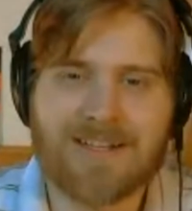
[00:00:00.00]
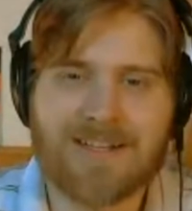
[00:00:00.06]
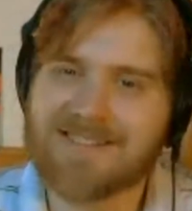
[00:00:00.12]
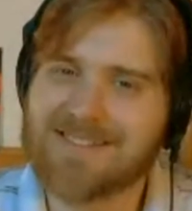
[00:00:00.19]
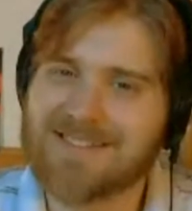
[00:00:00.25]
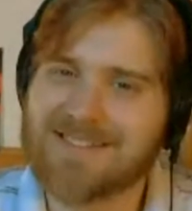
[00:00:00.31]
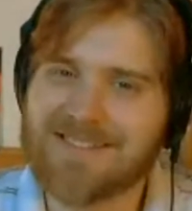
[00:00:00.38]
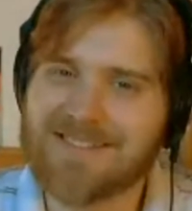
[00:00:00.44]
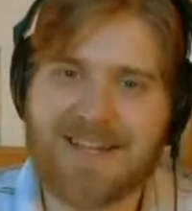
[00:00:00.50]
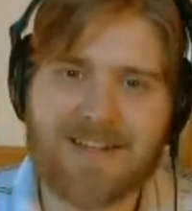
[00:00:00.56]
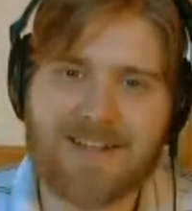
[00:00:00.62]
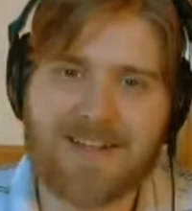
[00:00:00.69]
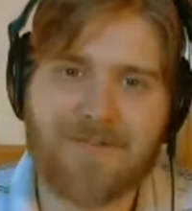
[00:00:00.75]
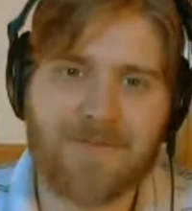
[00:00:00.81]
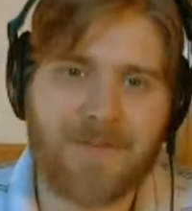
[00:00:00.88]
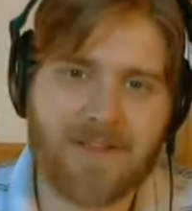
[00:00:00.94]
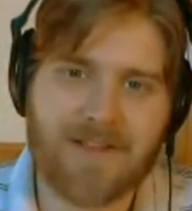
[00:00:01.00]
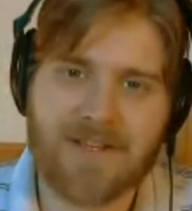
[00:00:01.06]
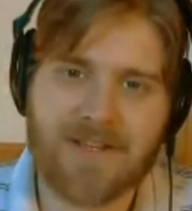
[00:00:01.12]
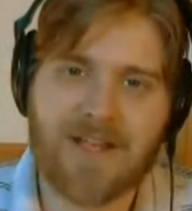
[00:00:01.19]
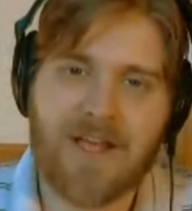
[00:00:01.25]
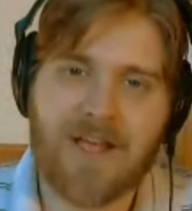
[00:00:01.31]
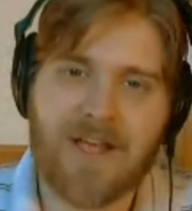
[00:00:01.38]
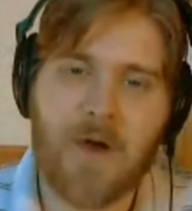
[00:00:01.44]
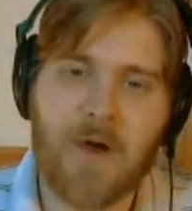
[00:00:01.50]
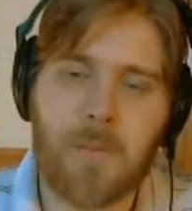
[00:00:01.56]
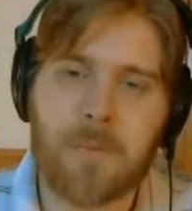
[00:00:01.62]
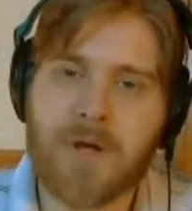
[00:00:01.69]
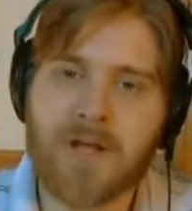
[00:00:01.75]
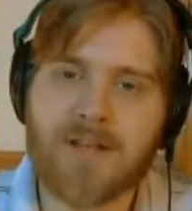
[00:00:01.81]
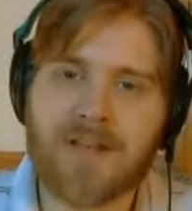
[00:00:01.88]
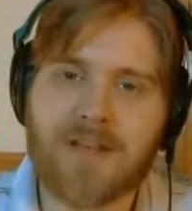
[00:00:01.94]
Just not not feeling it.
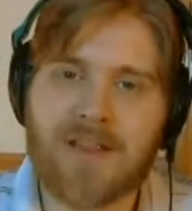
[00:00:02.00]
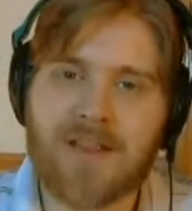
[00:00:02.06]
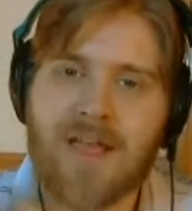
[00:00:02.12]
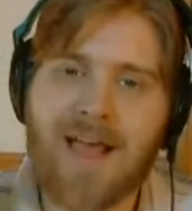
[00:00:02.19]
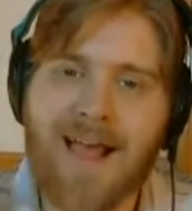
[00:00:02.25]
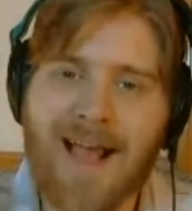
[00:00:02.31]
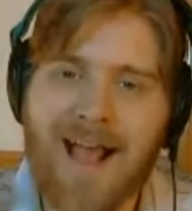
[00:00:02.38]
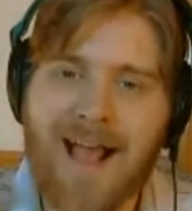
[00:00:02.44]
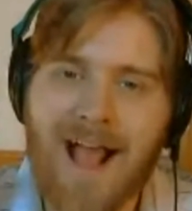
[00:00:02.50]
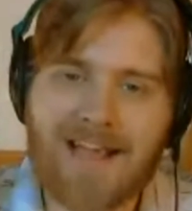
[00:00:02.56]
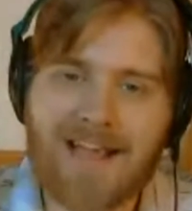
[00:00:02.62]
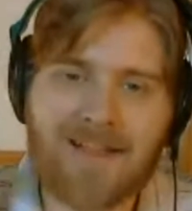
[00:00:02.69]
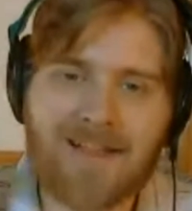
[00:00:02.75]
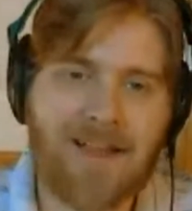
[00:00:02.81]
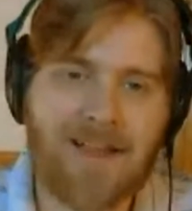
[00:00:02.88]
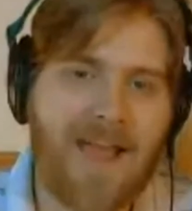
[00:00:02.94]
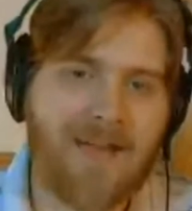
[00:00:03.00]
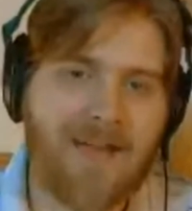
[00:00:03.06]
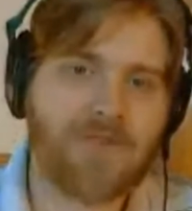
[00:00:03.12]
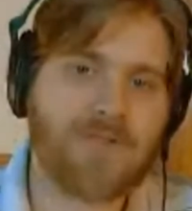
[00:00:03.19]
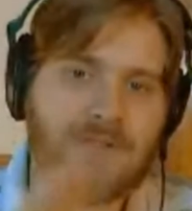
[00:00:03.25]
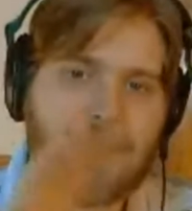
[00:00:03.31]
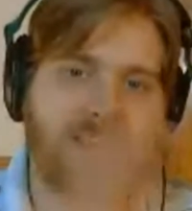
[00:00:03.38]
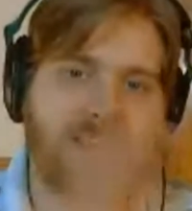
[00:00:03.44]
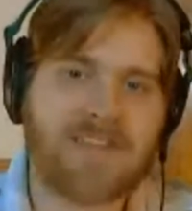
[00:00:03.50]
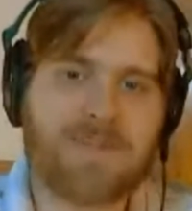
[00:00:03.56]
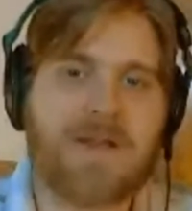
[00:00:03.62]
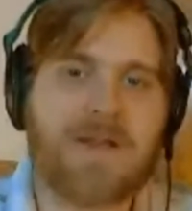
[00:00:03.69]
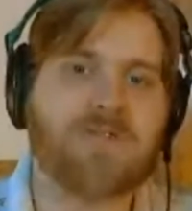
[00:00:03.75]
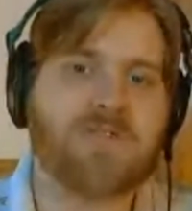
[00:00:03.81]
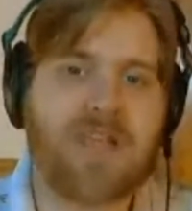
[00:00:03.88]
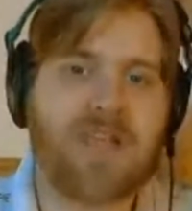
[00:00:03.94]
But I after the
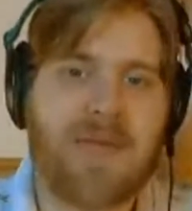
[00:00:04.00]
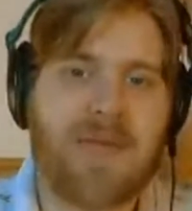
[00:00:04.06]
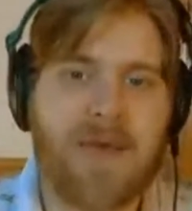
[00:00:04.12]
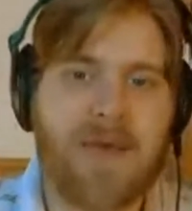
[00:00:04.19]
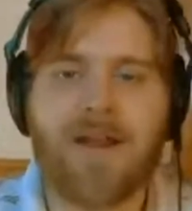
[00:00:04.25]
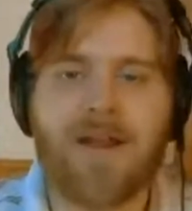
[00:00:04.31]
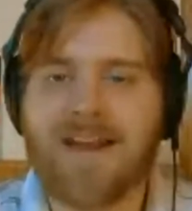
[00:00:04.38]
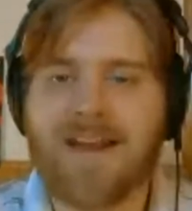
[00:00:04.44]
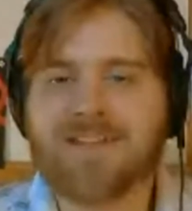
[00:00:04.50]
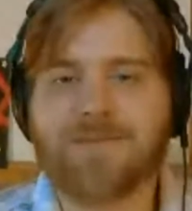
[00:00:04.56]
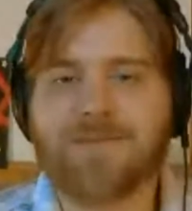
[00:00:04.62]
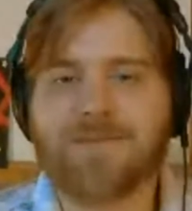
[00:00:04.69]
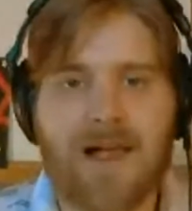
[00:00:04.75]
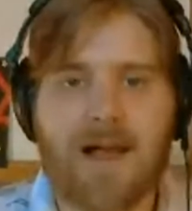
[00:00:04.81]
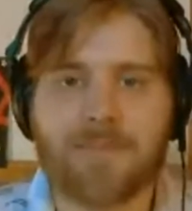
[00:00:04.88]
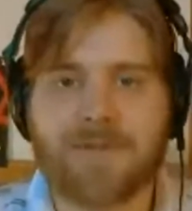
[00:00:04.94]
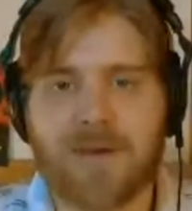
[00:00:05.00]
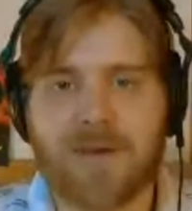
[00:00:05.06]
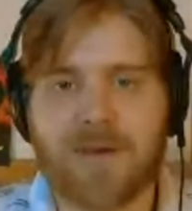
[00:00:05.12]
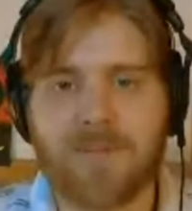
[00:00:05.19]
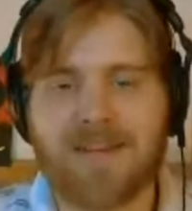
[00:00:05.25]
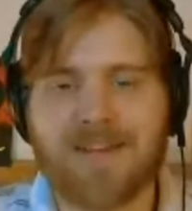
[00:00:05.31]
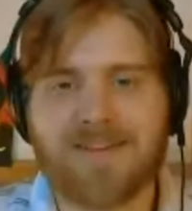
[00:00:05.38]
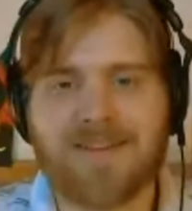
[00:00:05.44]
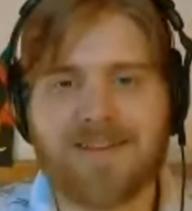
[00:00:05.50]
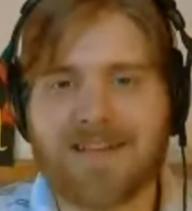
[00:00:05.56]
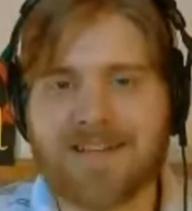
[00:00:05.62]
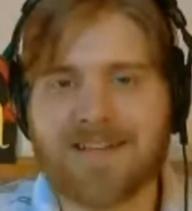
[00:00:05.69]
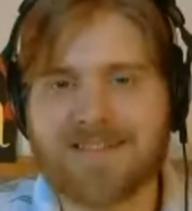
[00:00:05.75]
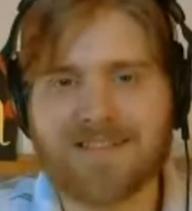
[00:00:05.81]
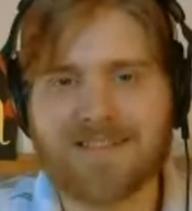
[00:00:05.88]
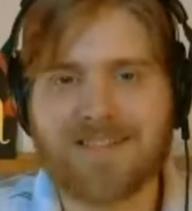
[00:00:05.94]
Expendables came out, and it's flopped. I mean, it did
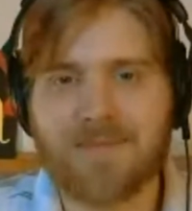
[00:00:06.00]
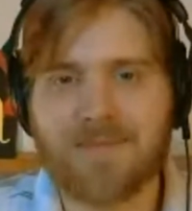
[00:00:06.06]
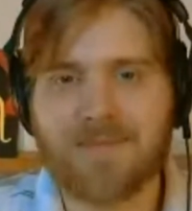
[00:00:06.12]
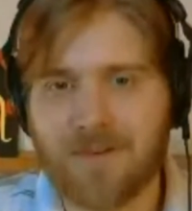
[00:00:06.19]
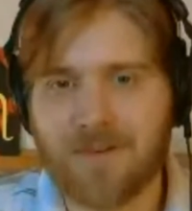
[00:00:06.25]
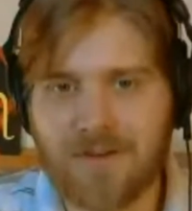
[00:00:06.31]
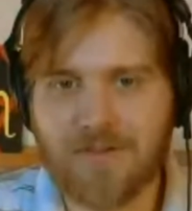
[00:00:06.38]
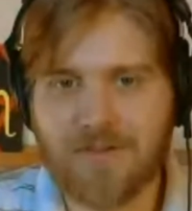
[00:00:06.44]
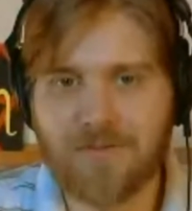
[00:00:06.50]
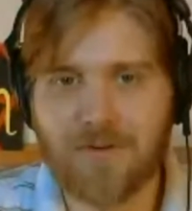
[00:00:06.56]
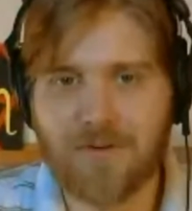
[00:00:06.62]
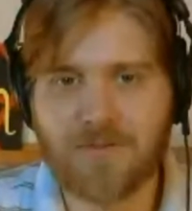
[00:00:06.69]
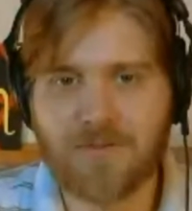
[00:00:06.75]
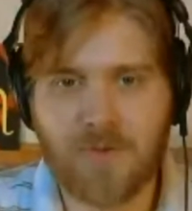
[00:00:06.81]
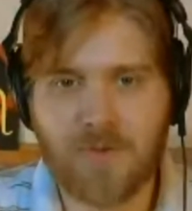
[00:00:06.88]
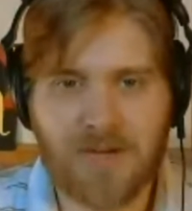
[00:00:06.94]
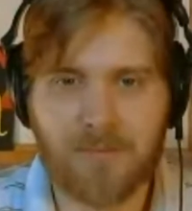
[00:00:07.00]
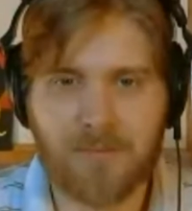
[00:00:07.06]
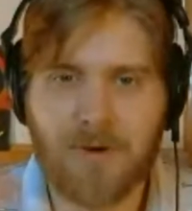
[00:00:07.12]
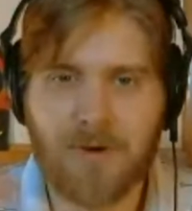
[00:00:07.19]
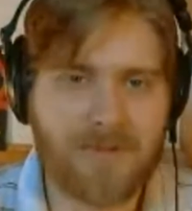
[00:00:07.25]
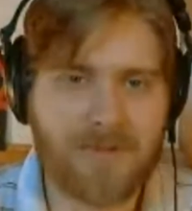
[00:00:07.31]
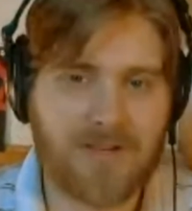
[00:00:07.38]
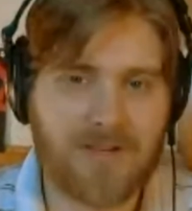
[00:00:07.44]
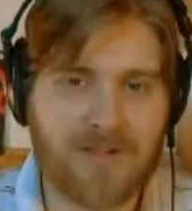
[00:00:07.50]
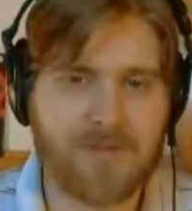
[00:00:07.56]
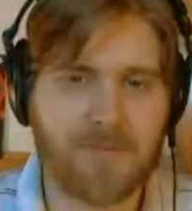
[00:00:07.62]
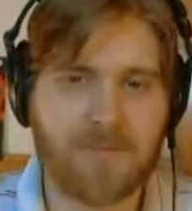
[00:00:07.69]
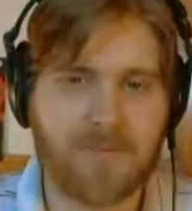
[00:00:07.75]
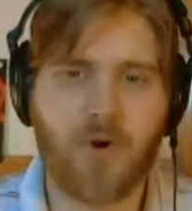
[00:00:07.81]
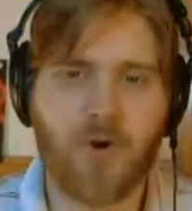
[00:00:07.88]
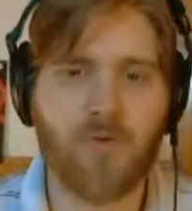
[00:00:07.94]
like sixteen million dollars its first week and probably cost
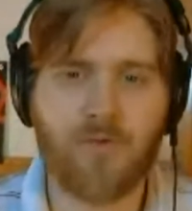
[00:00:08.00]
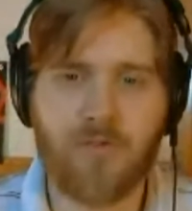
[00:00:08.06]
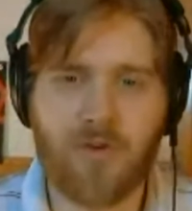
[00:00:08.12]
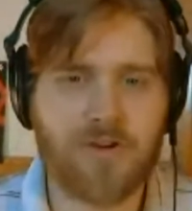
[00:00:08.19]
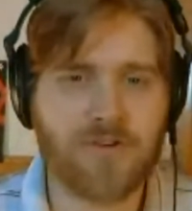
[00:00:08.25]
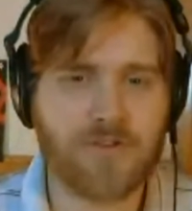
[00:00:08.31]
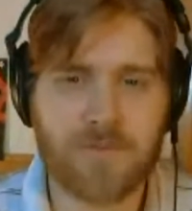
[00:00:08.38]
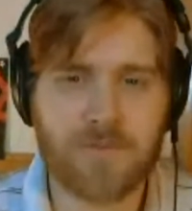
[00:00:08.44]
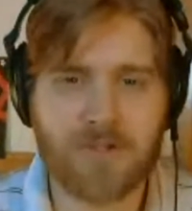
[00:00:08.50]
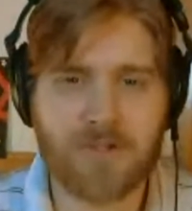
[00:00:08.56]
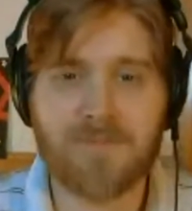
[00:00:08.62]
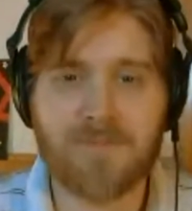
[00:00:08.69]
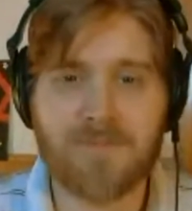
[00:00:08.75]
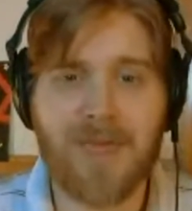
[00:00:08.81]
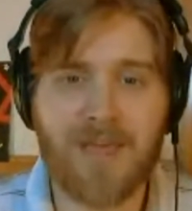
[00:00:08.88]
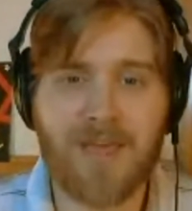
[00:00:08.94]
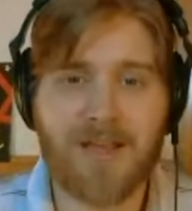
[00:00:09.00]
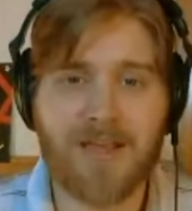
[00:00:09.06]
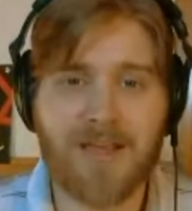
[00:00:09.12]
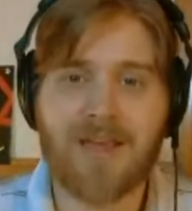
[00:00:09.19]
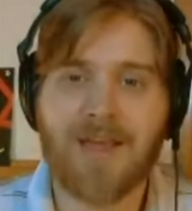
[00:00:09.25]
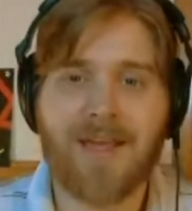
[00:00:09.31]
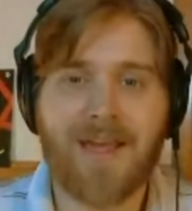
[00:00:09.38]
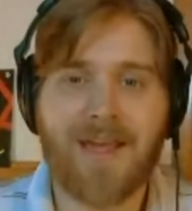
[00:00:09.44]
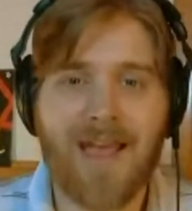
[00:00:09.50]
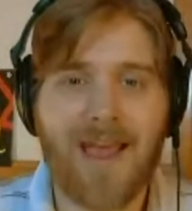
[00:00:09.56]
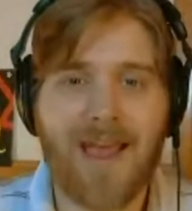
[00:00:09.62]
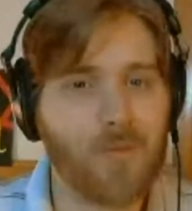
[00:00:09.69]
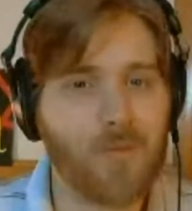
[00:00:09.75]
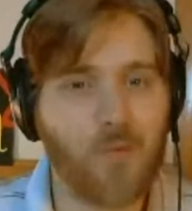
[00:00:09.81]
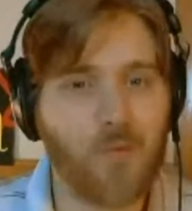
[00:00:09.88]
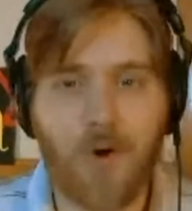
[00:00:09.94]
over one hundred million dollars to make,
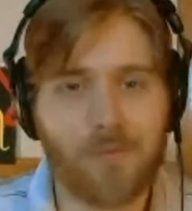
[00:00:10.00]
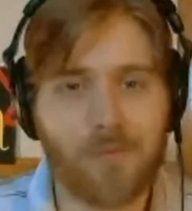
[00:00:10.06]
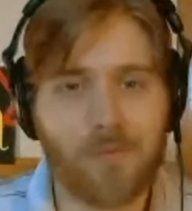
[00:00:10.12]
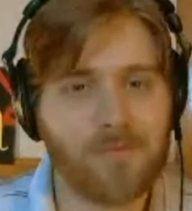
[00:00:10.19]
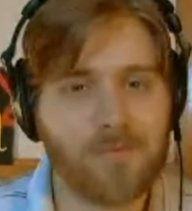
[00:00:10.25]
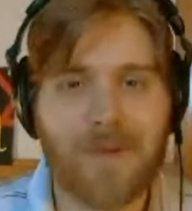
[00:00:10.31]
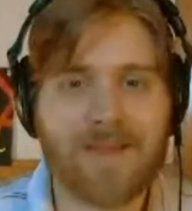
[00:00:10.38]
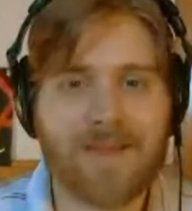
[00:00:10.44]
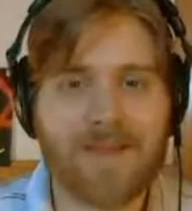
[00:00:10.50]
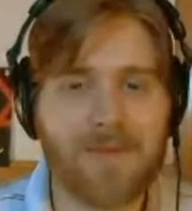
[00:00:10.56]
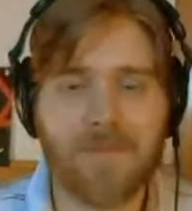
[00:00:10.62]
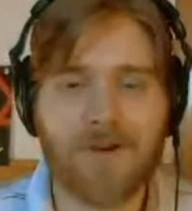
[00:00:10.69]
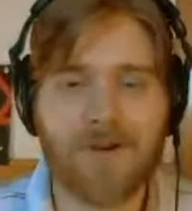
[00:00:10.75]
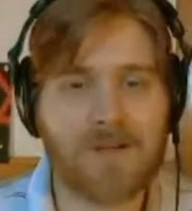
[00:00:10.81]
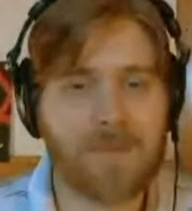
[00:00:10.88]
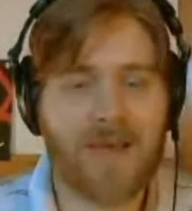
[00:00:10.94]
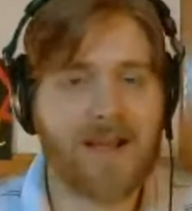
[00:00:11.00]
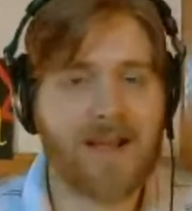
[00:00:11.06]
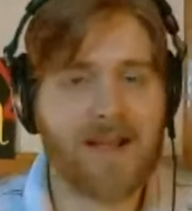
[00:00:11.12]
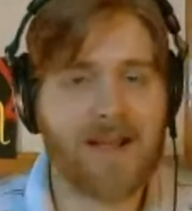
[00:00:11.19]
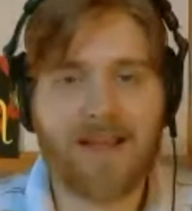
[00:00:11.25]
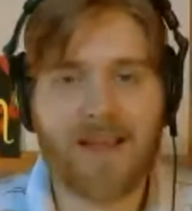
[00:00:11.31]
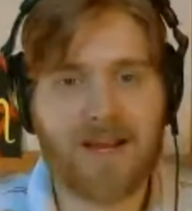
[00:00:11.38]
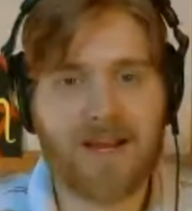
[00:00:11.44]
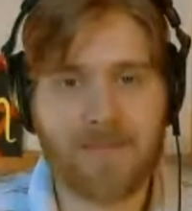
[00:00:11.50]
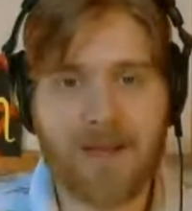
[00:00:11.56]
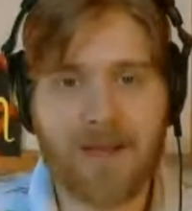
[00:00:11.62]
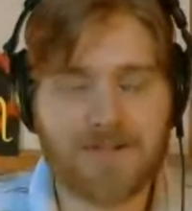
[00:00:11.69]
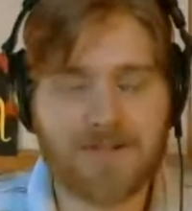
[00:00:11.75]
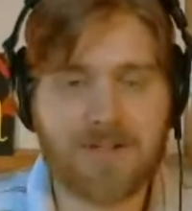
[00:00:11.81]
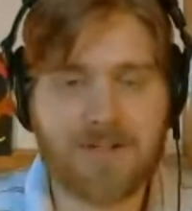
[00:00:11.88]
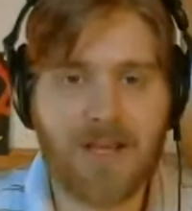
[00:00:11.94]
and it won't make that money back, I can't
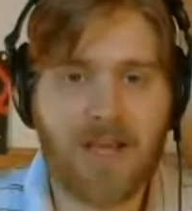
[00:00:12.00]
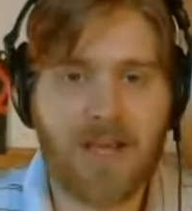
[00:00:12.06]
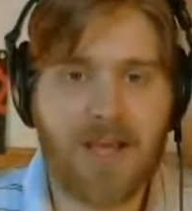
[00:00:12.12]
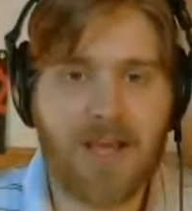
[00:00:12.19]
imagine.